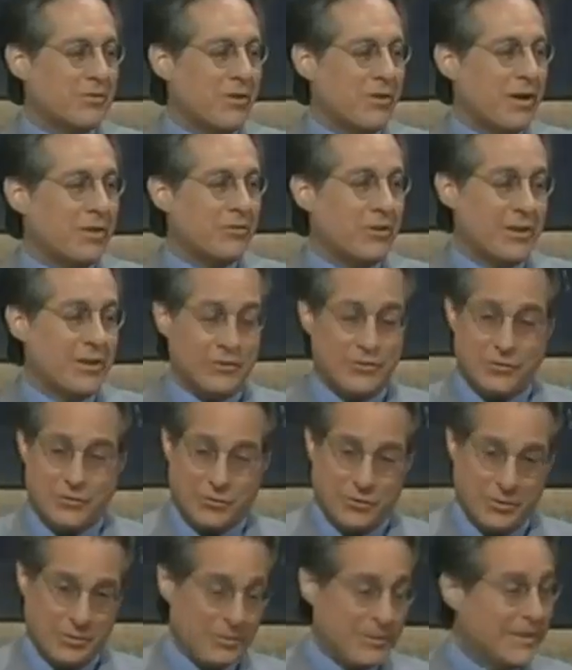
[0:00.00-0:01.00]

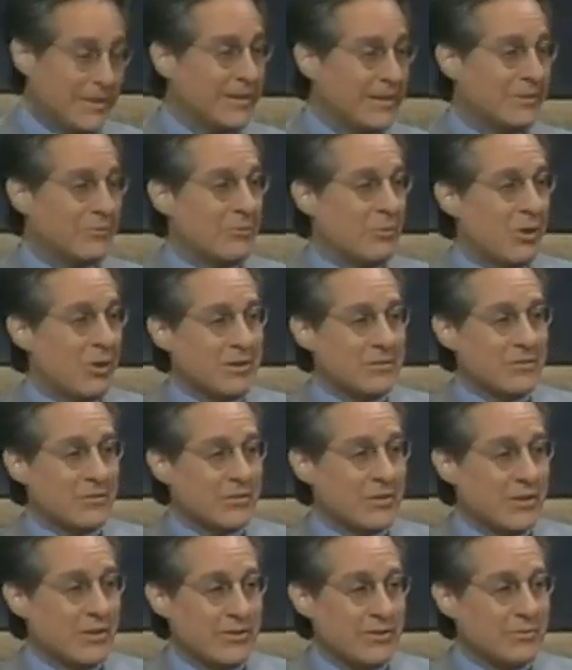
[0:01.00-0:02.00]
Congratulations from all of
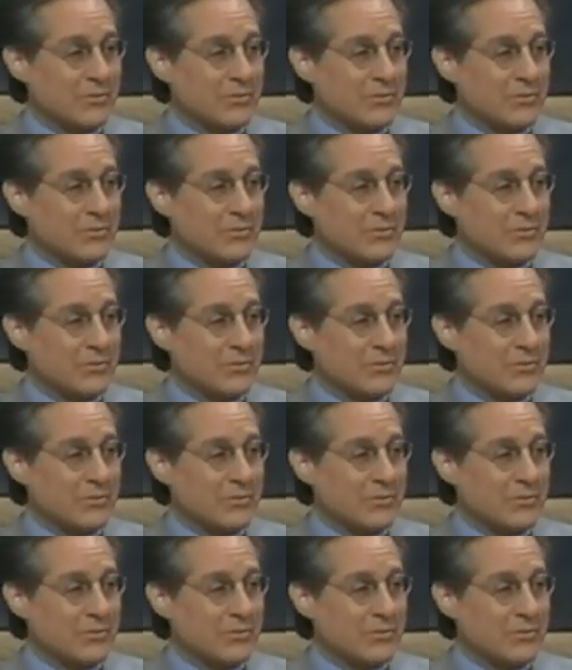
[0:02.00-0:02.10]
us, Conan.